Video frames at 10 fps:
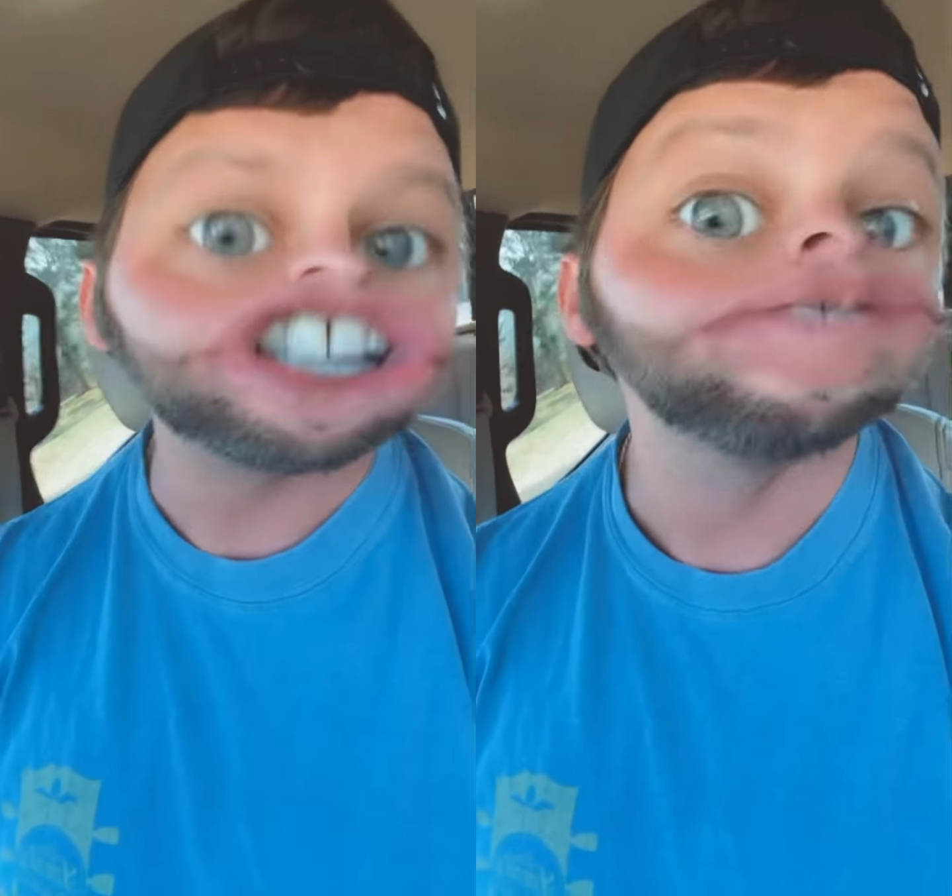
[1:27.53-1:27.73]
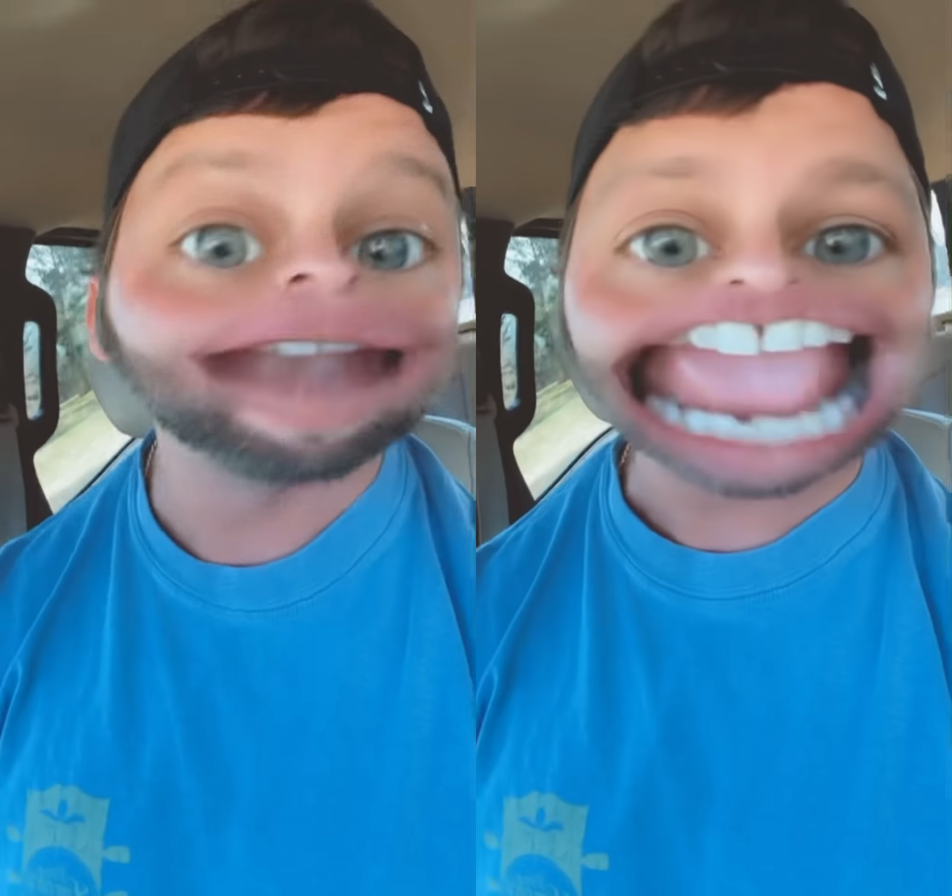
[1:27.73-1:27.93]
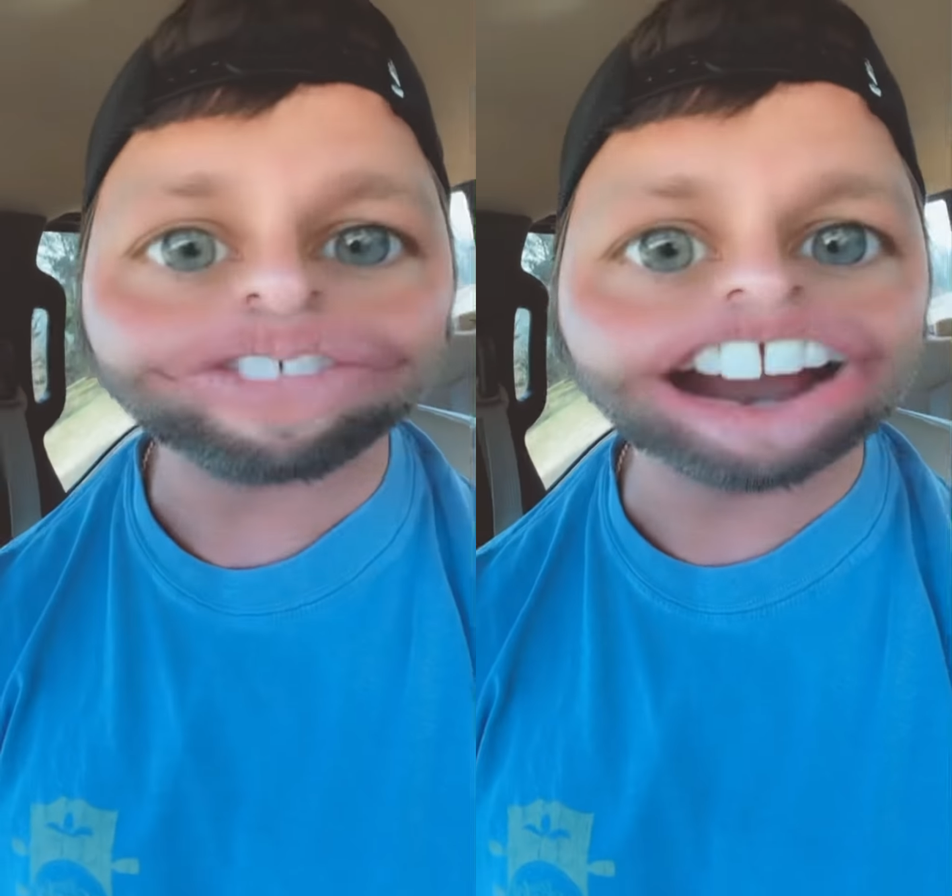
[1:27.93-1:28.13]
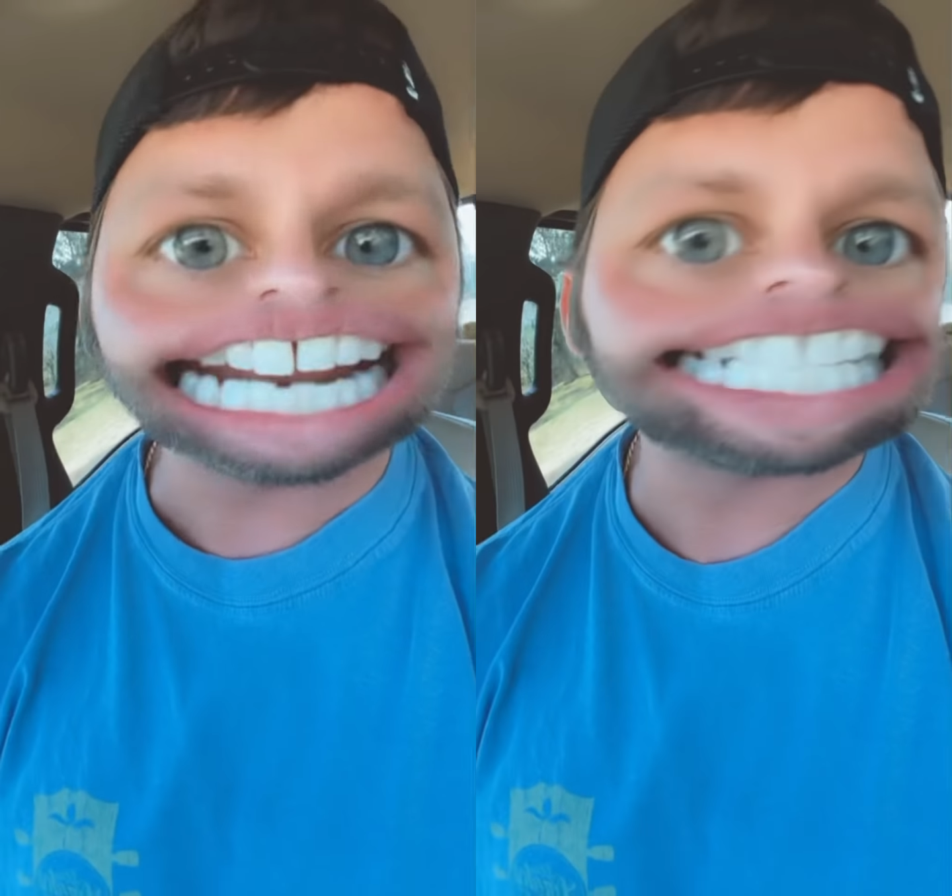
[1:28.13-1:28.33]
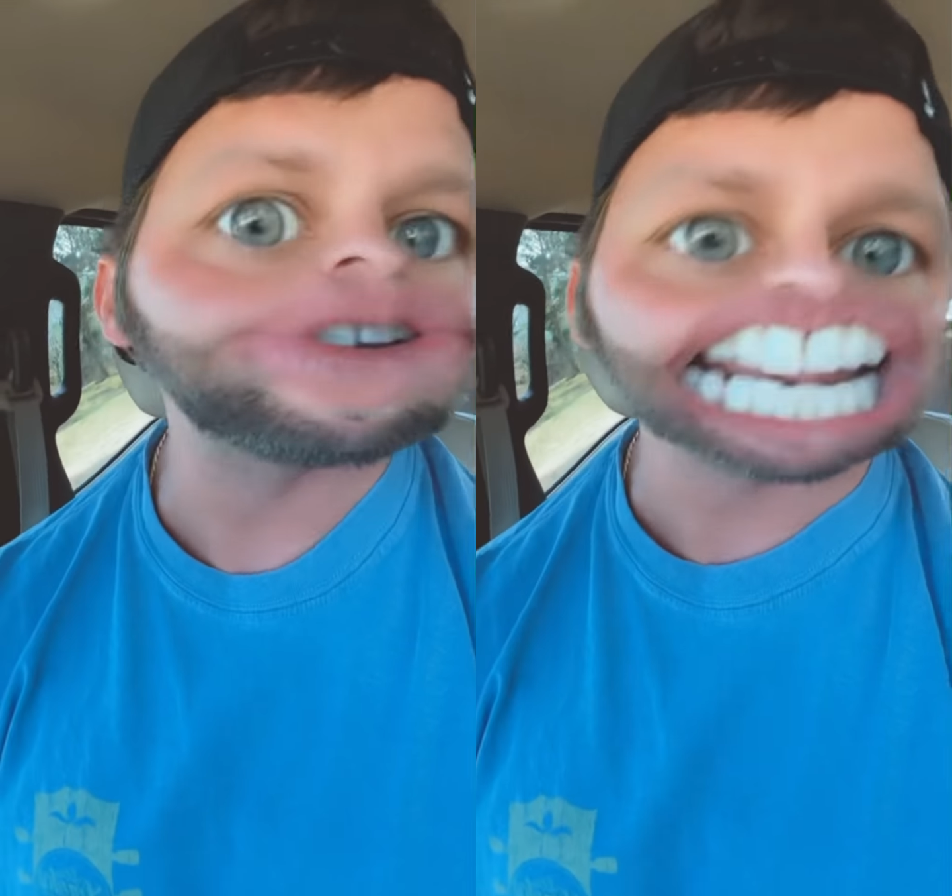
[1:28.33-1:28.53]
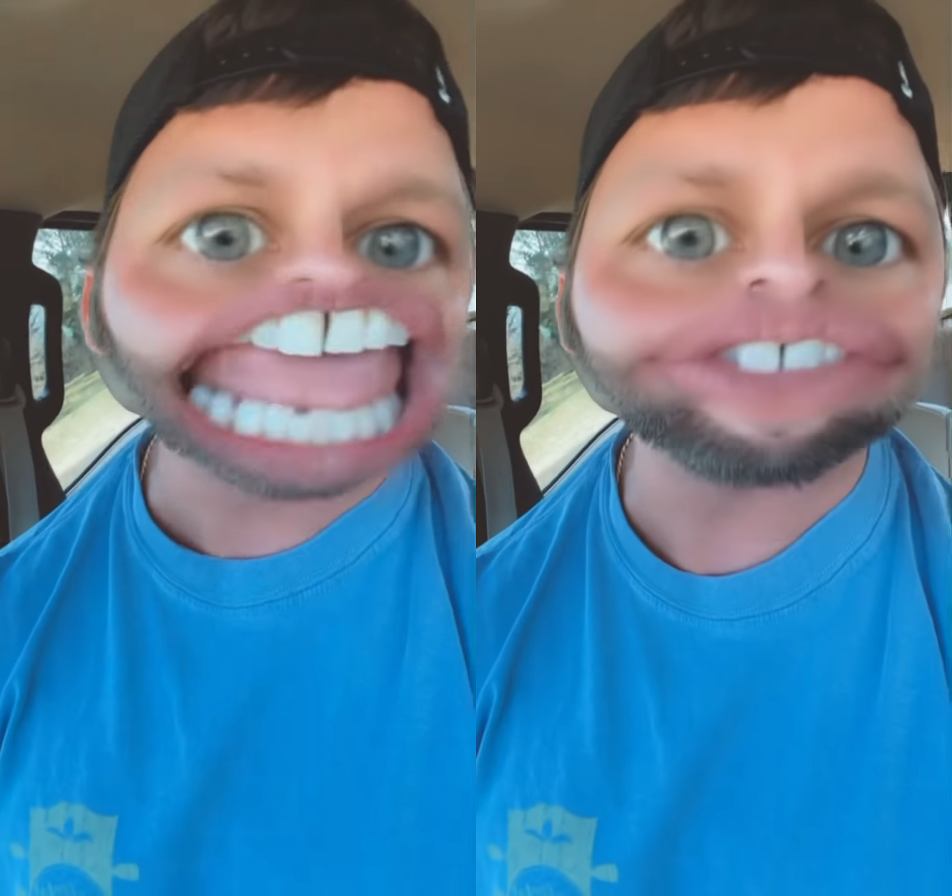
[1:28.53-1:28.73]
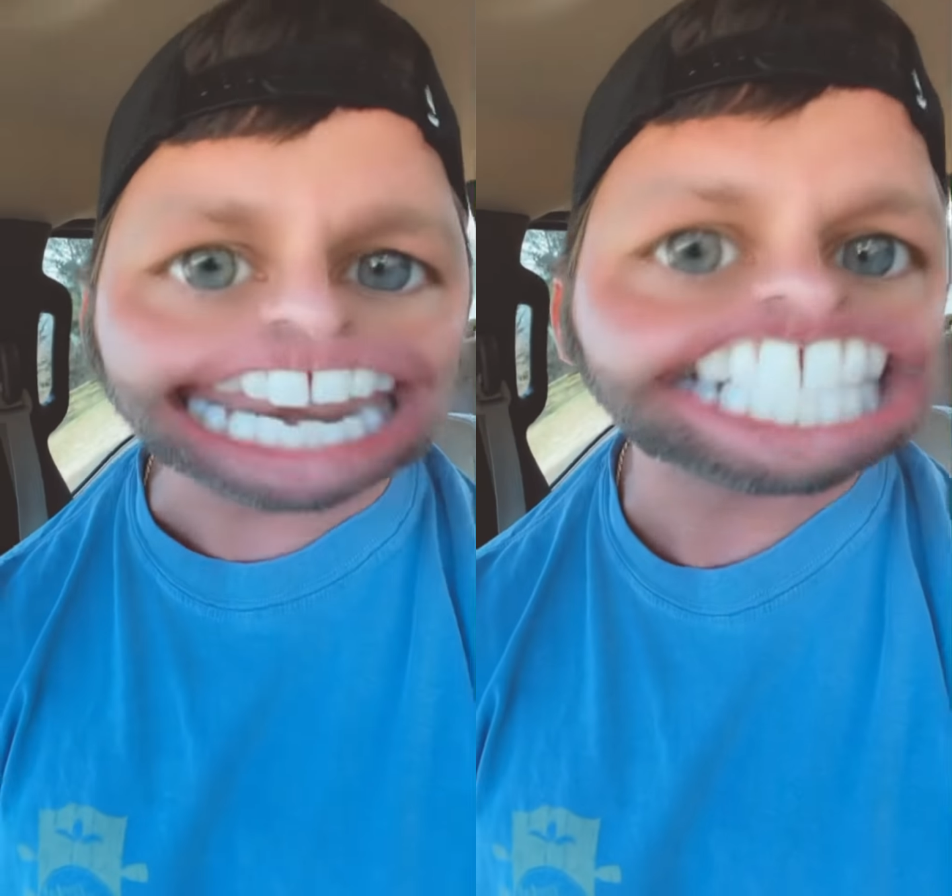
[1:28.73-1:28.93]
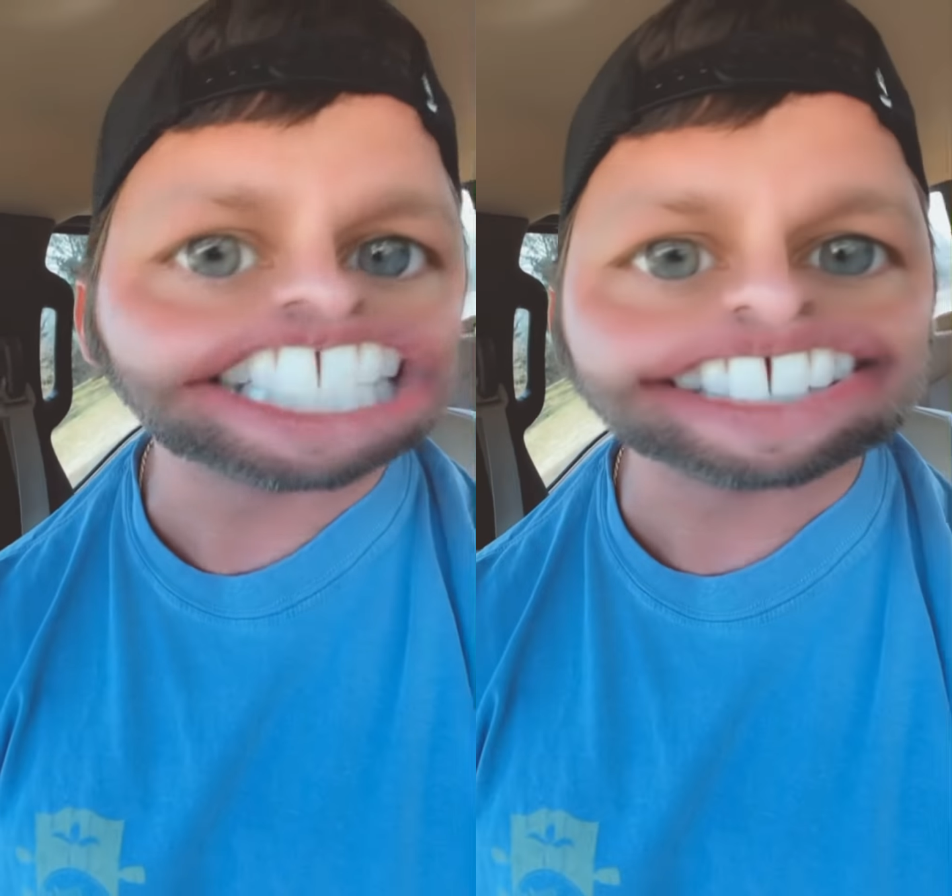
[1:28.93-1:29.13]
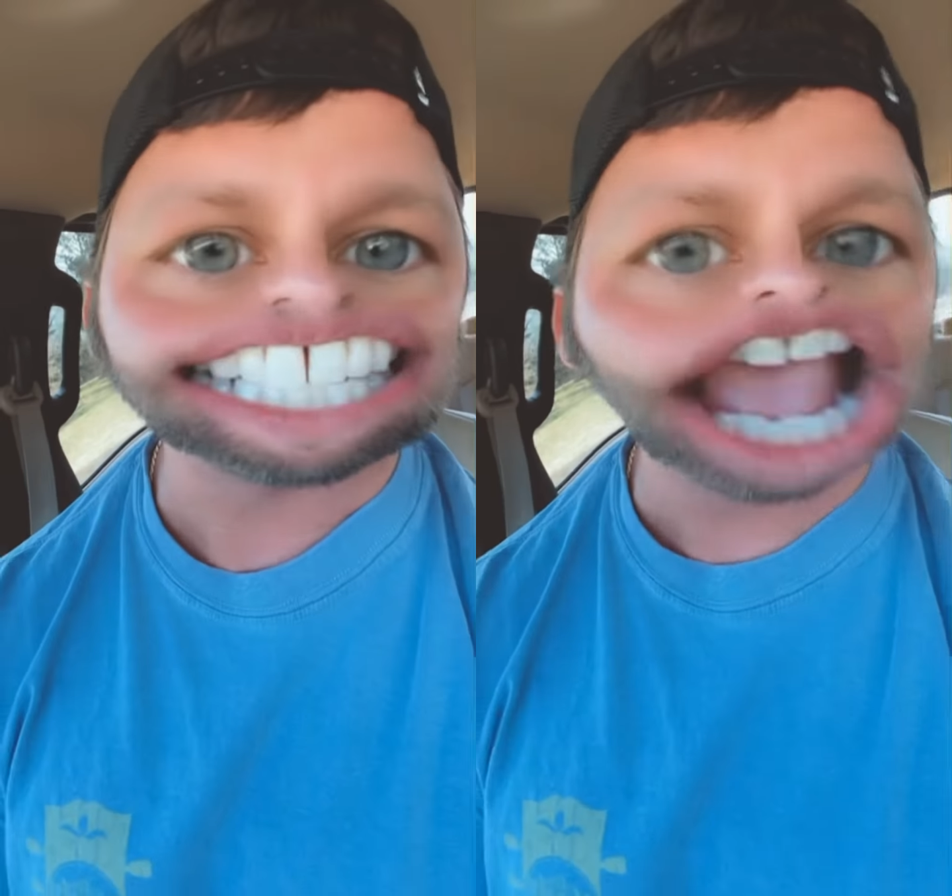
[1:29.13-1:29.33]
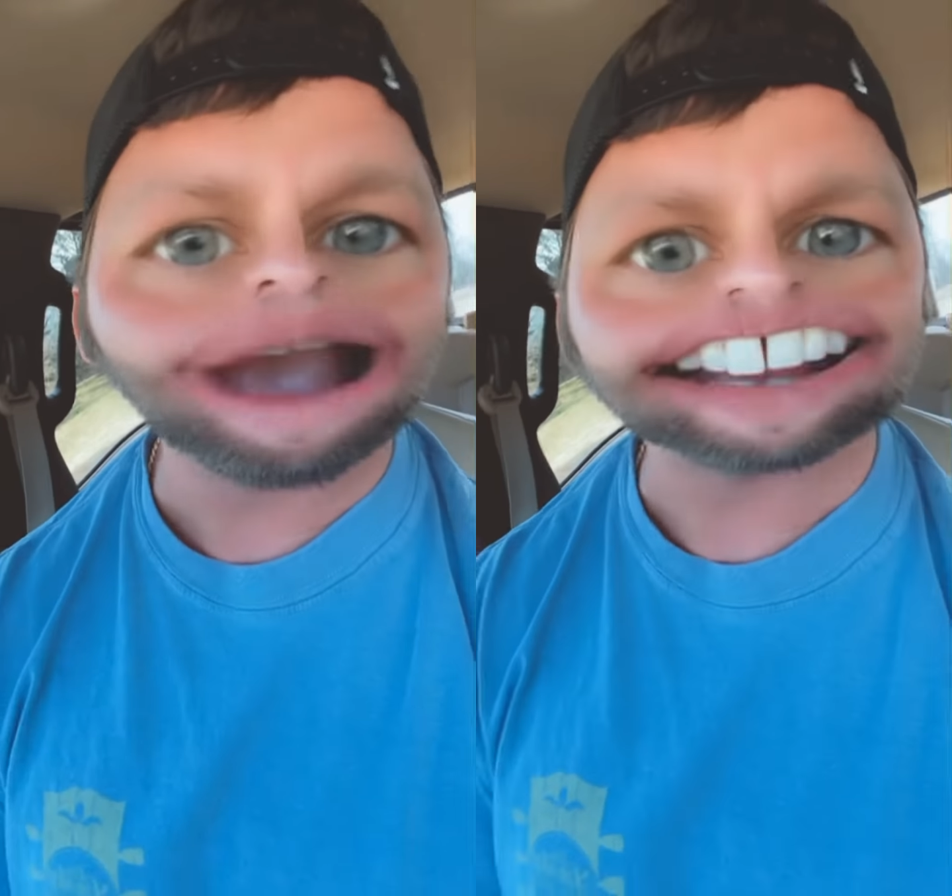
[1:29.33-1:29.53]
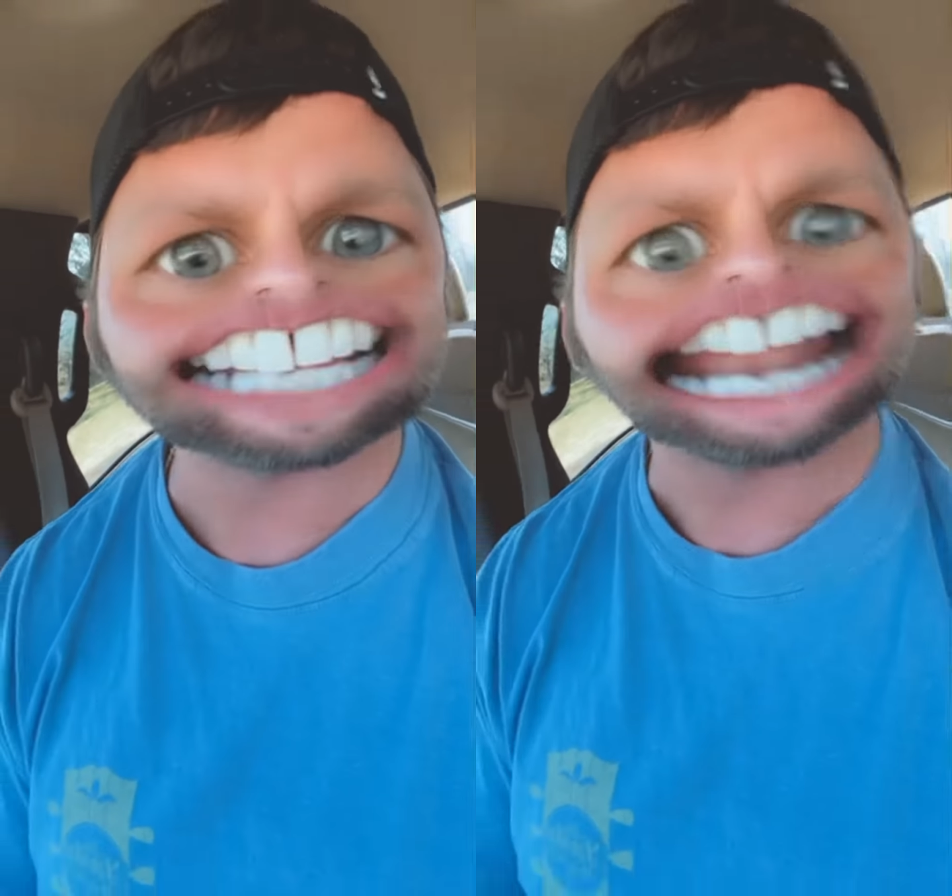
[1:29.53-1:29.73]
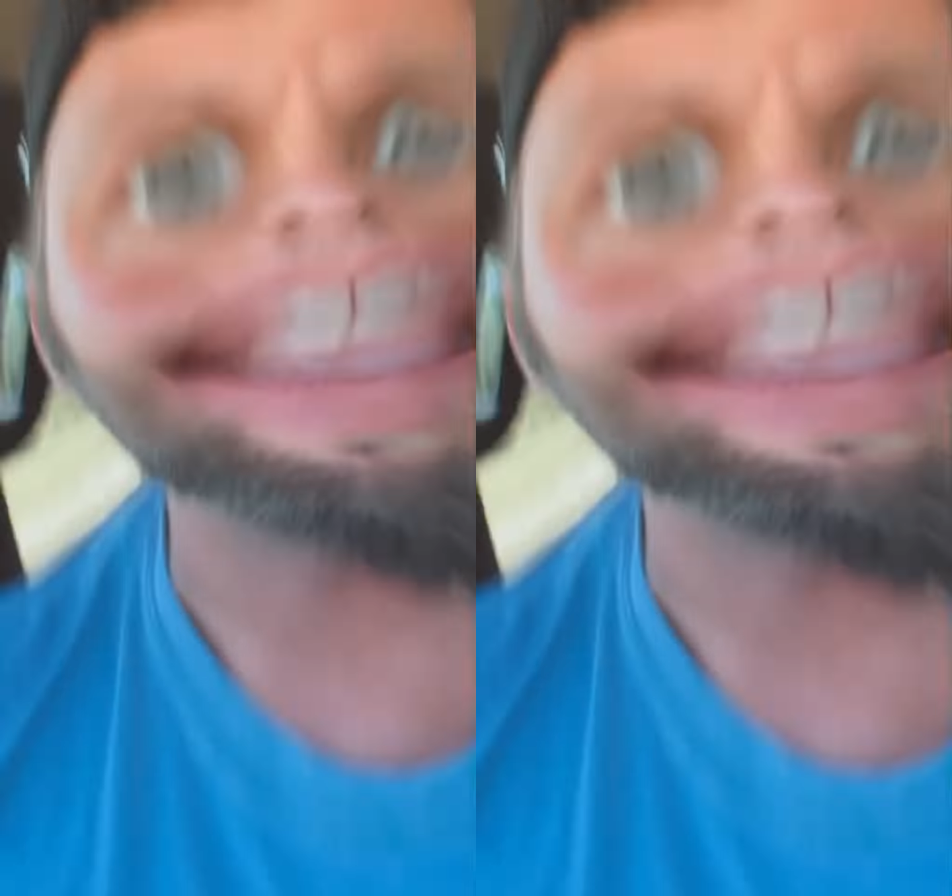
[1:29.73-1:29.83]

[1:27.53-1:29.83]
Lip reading: your black friends there was 11 inches of snow outside,